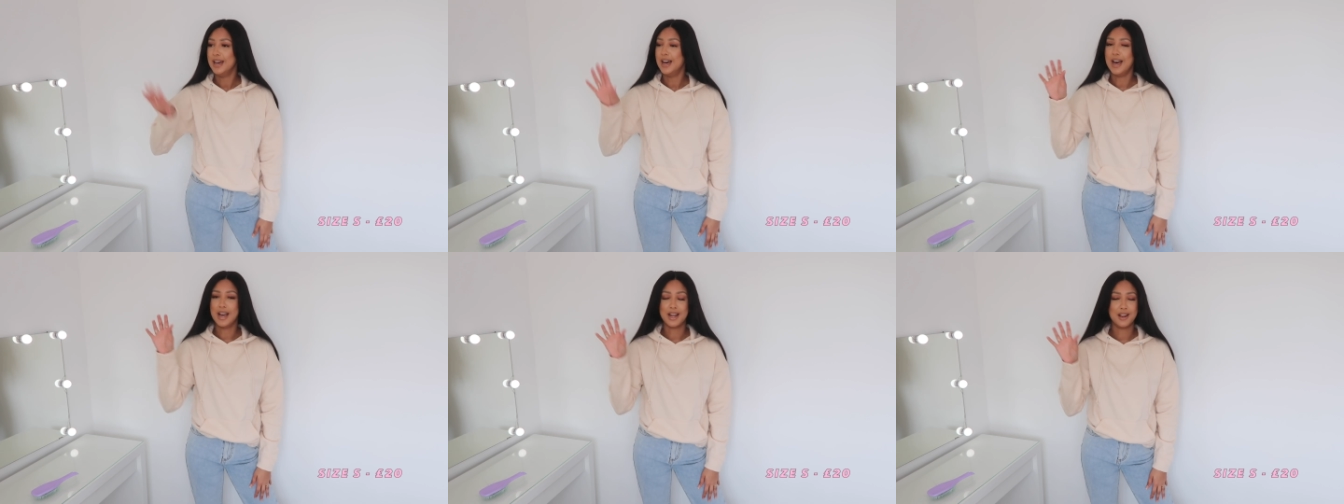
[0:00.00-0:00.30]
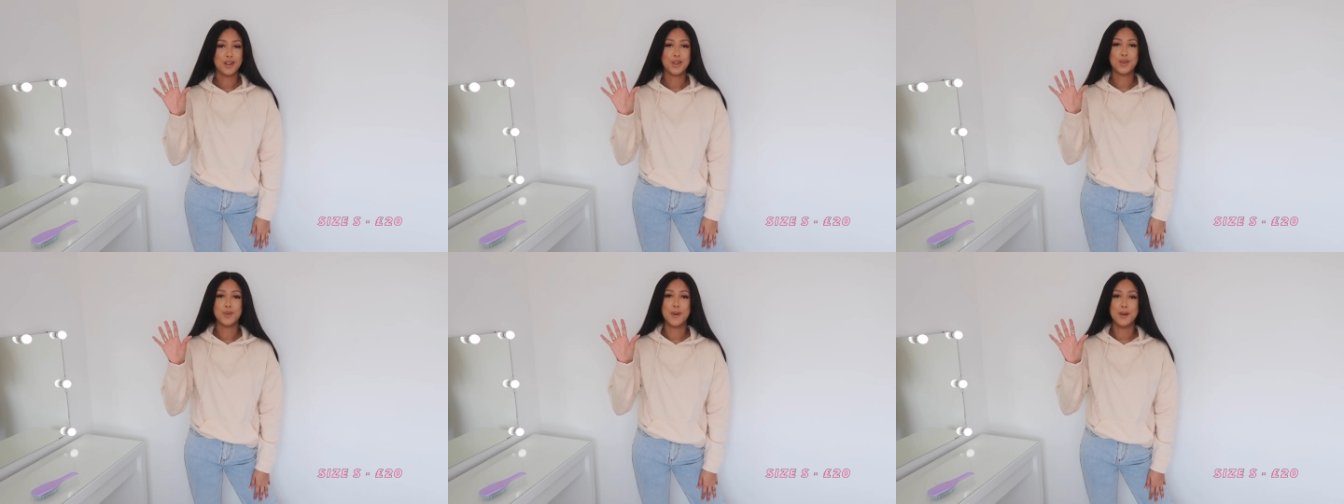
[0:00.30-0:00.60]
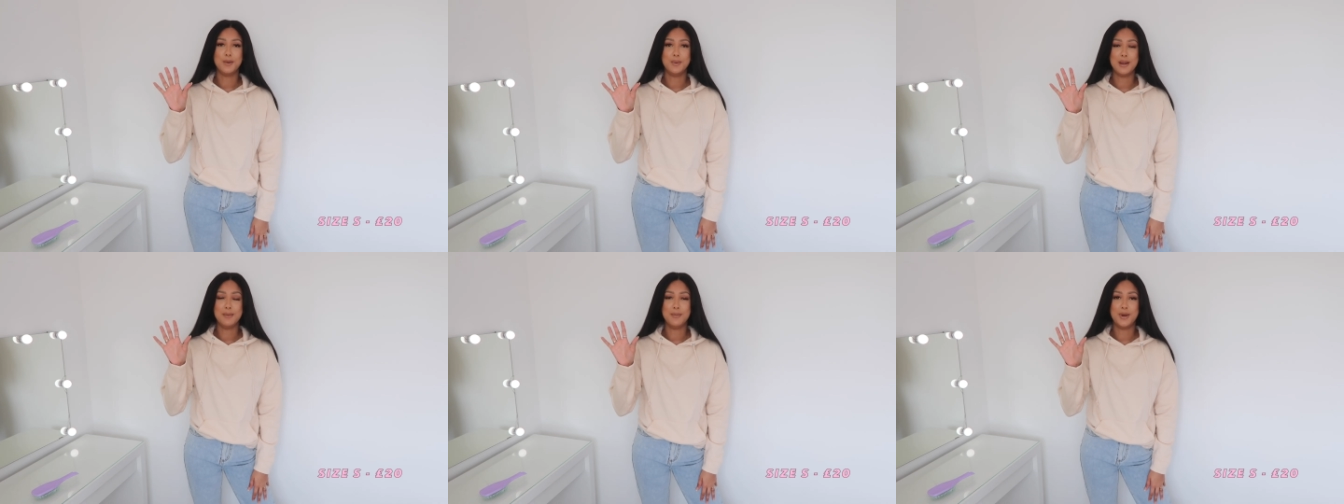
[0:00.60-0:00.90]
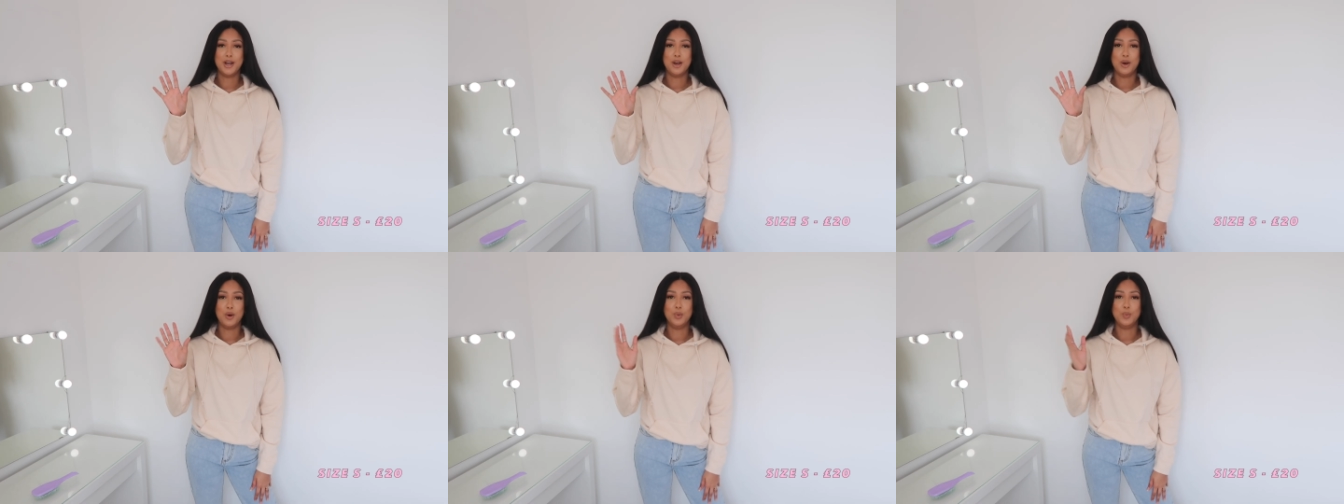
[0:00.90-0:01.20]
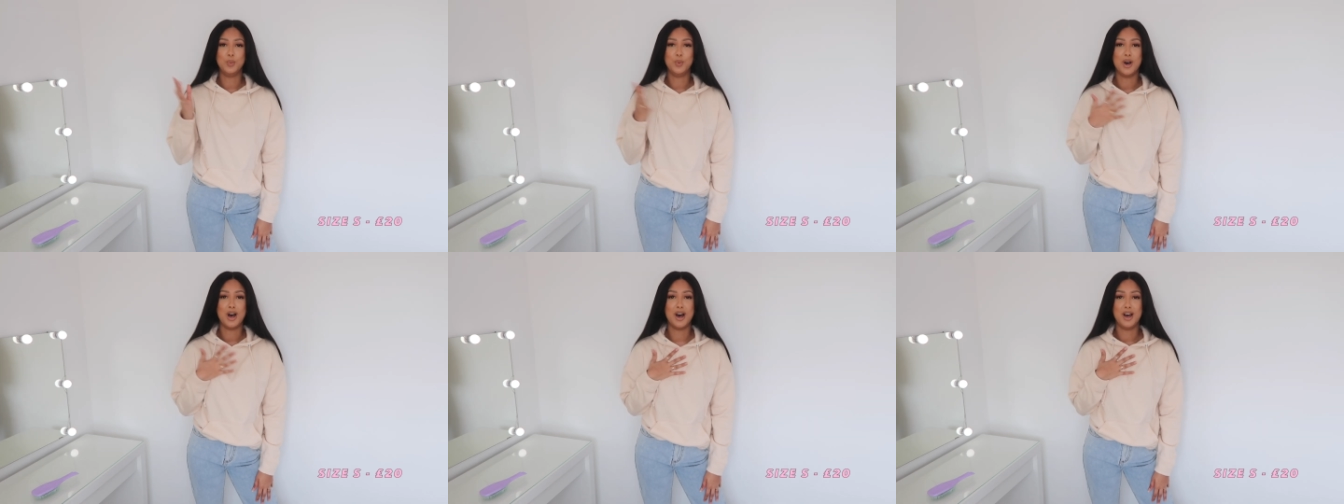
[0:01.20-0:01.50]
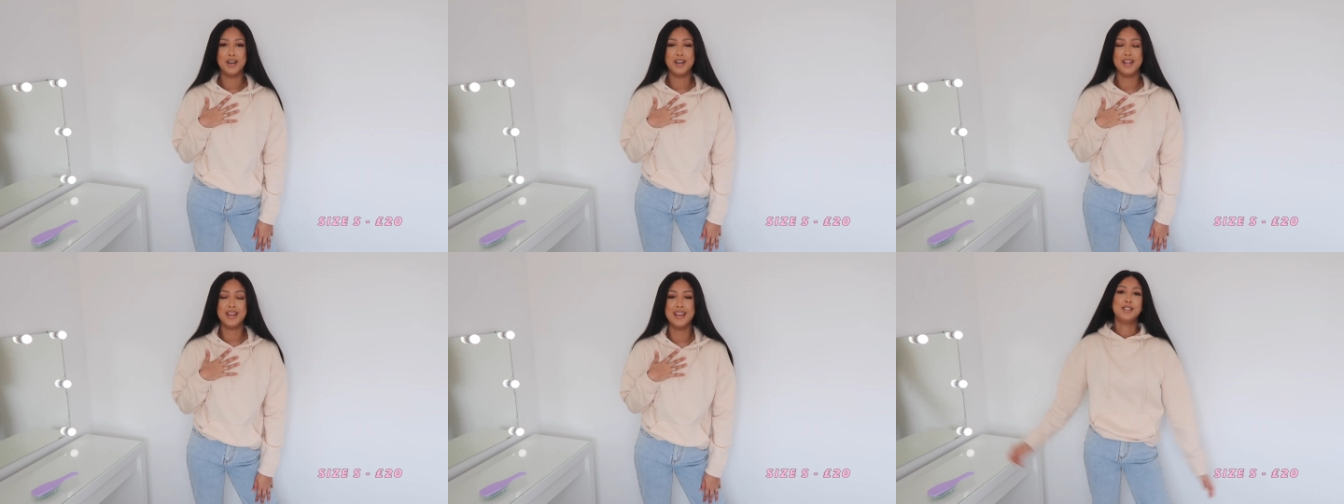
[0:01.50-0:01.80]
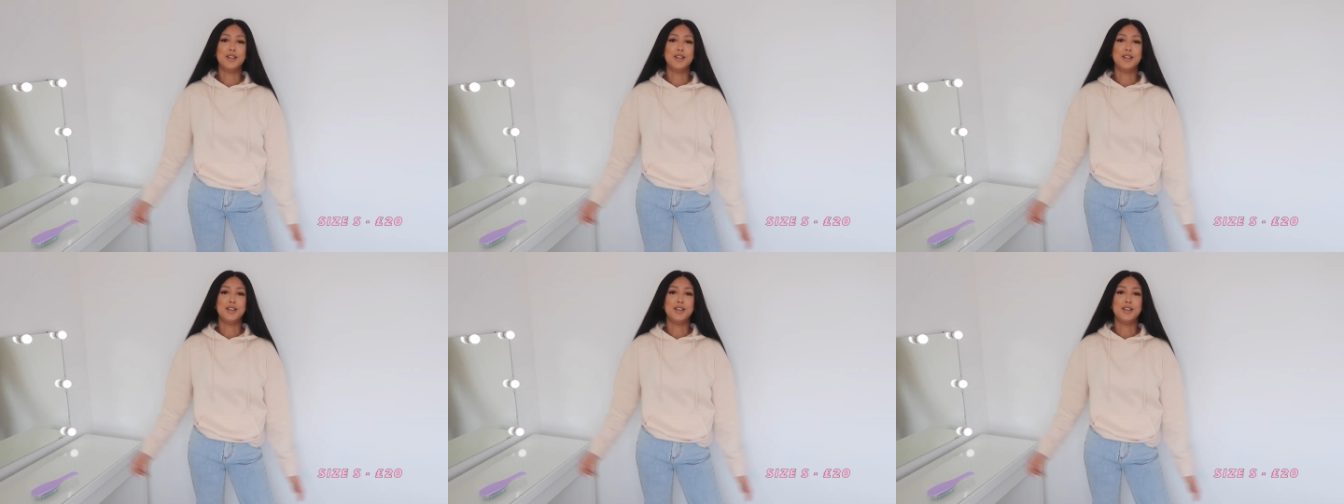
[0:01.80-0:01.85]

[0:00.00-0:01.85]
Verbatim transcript: I can throw away my old one.